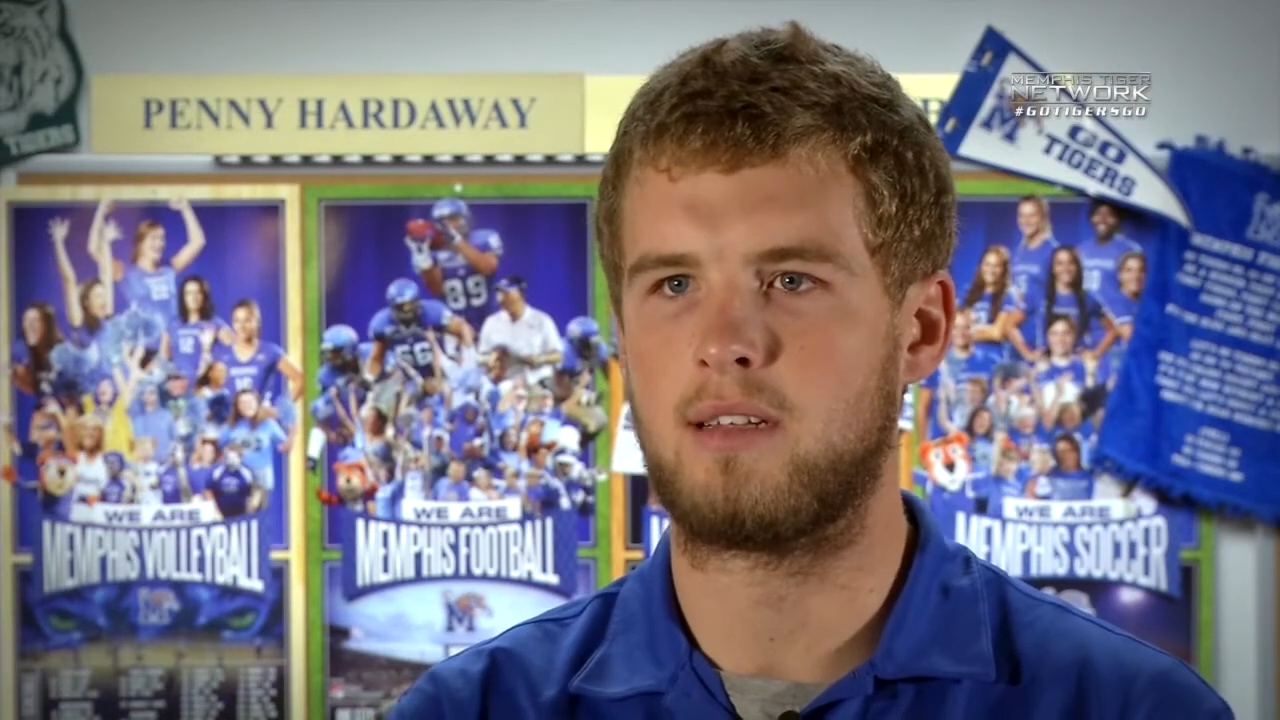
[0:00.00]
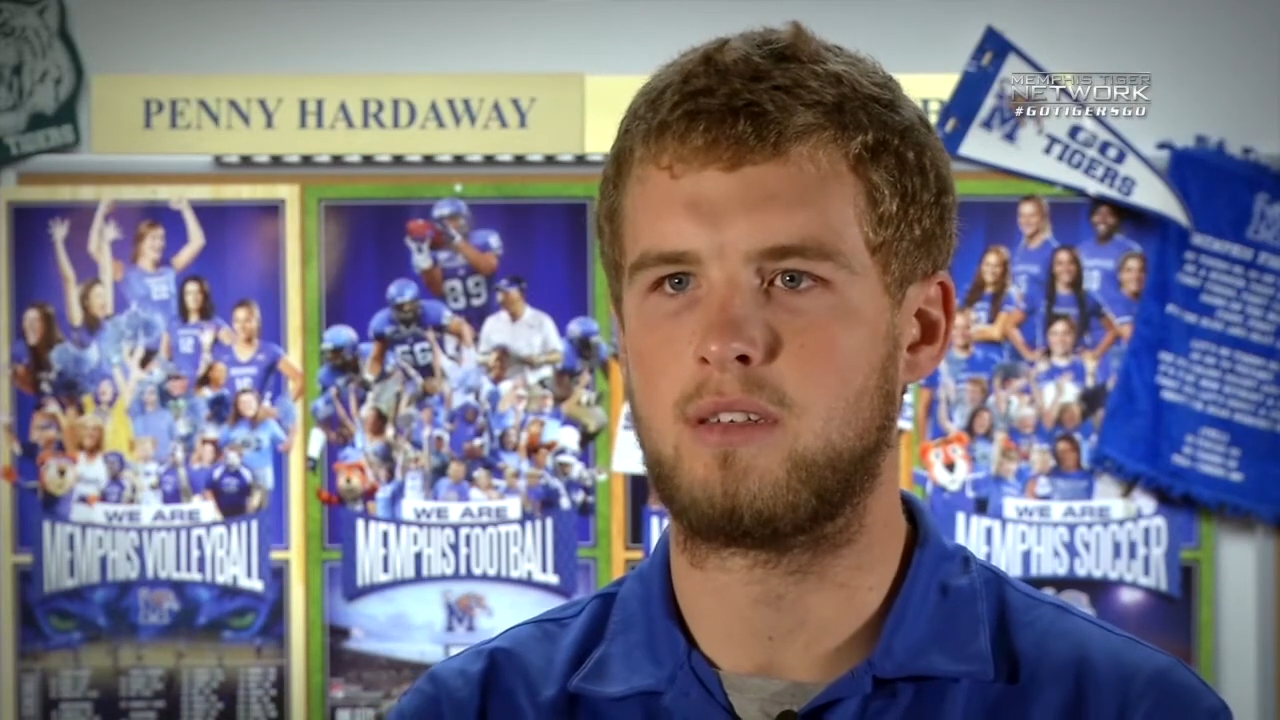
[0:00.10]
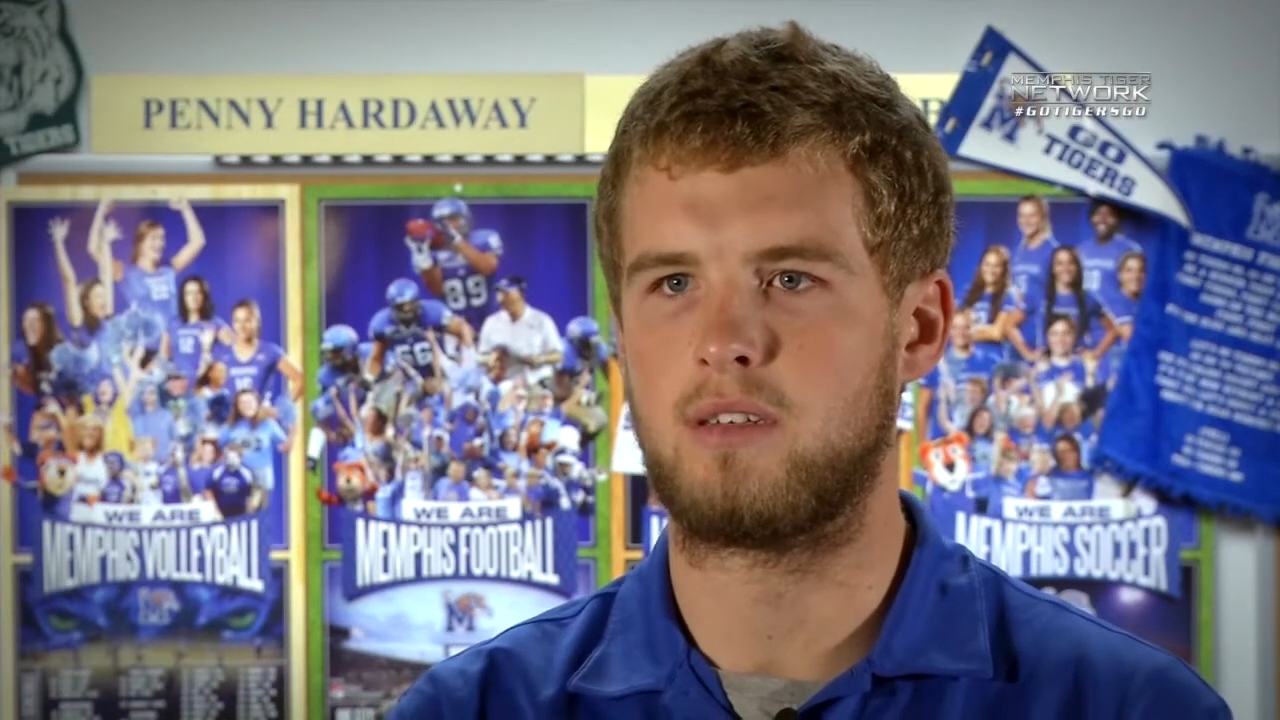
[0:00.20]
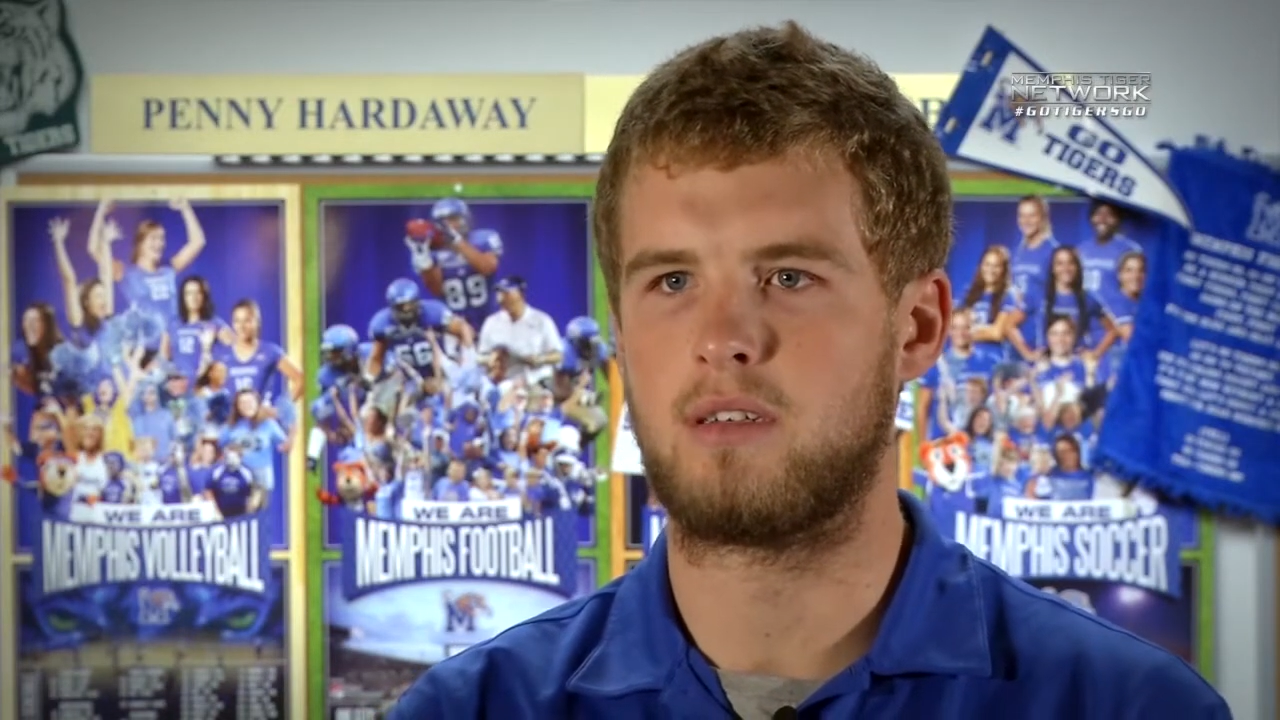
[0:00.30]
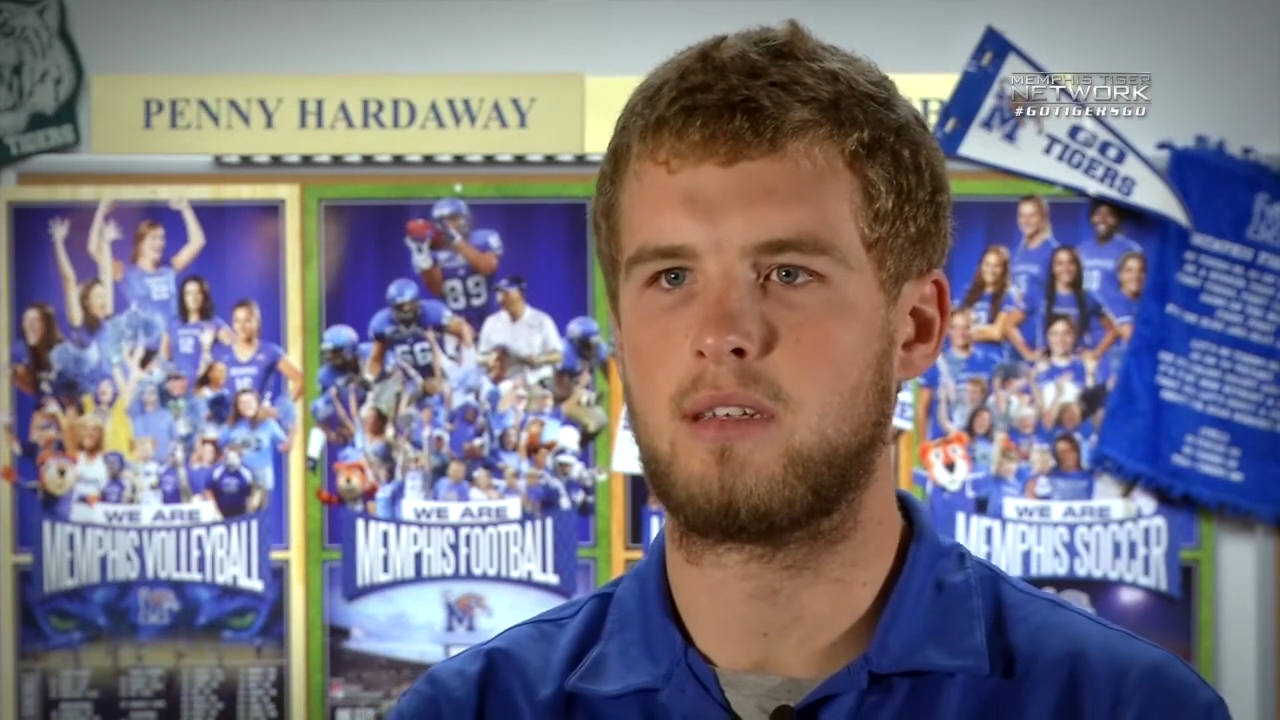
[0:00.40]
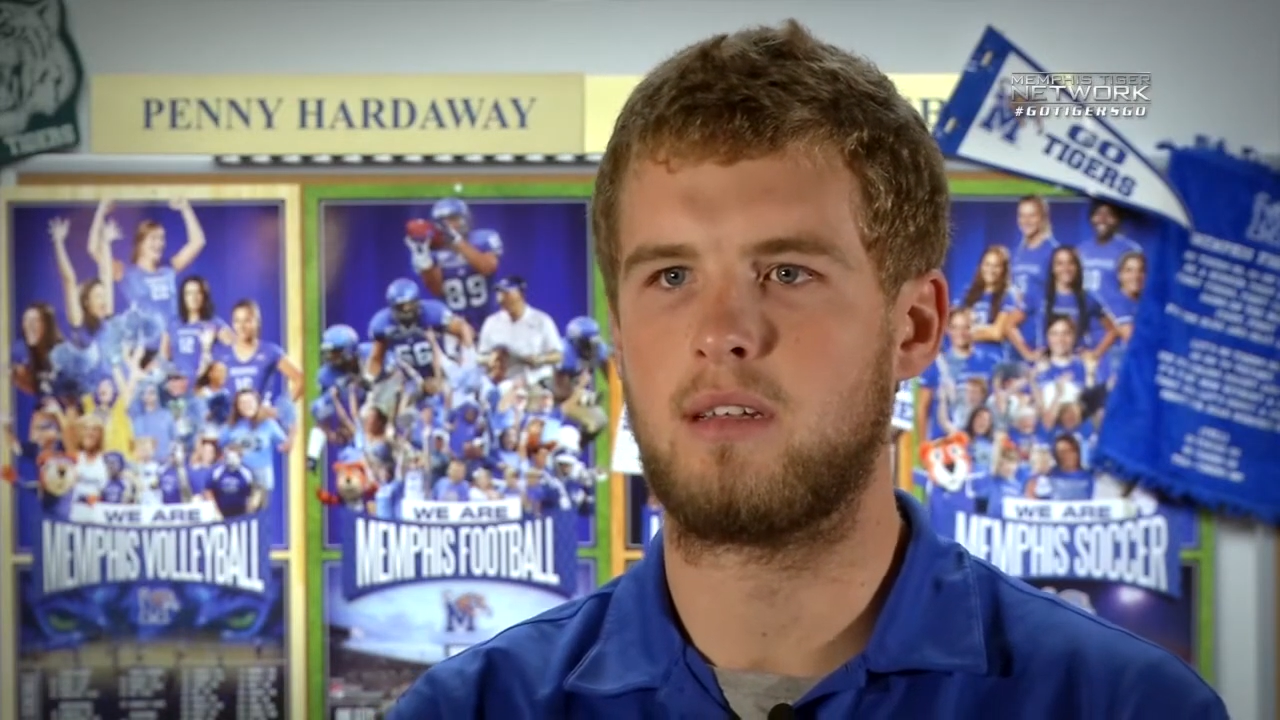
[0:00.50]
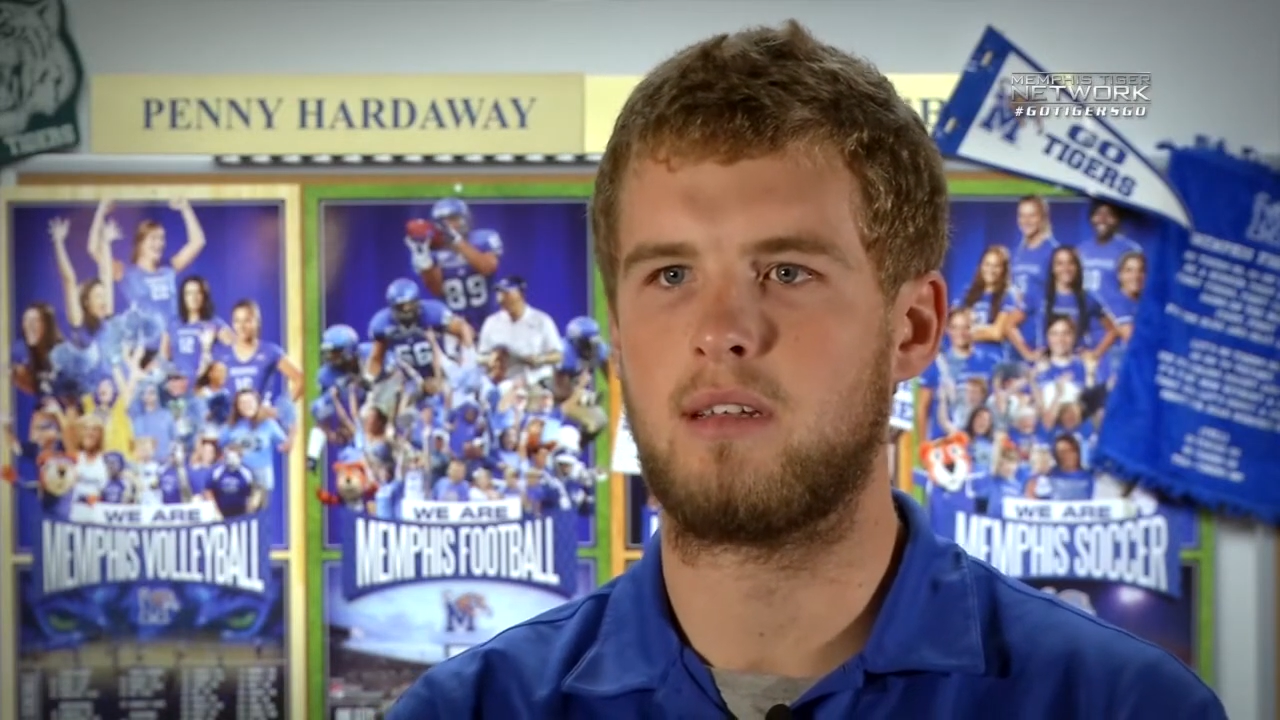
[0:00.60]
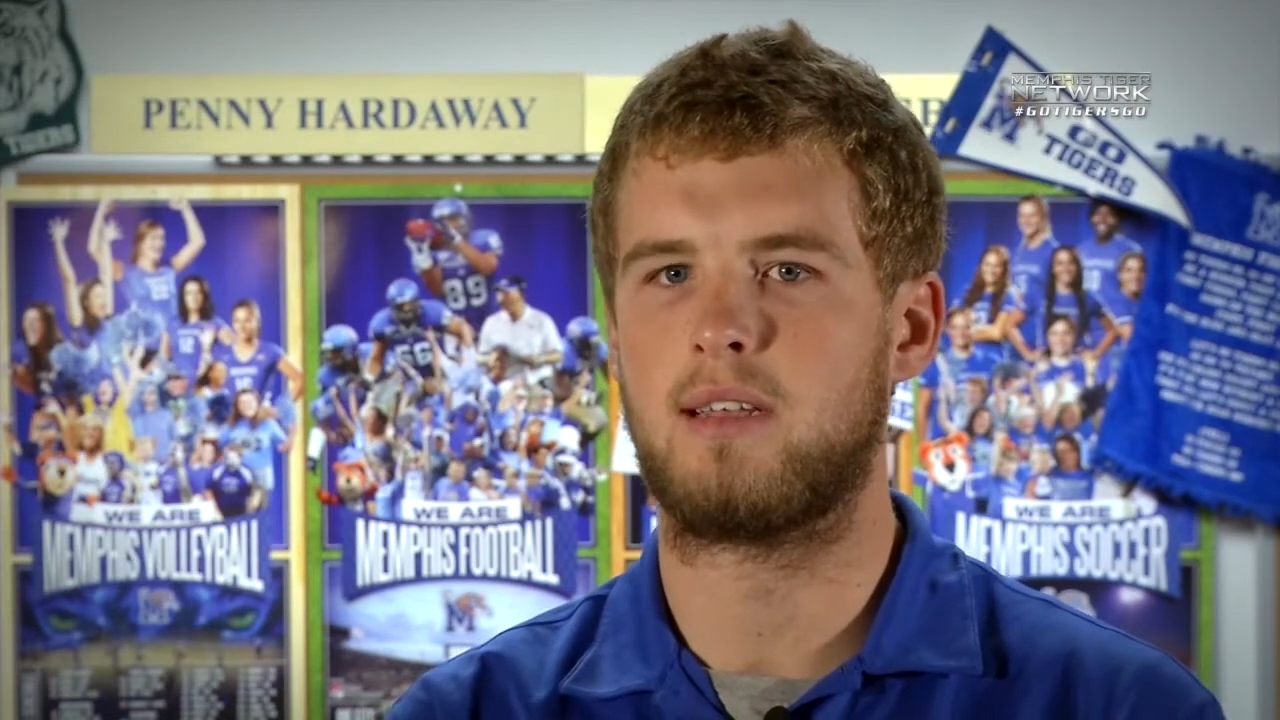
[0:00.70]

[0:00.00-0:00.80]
and just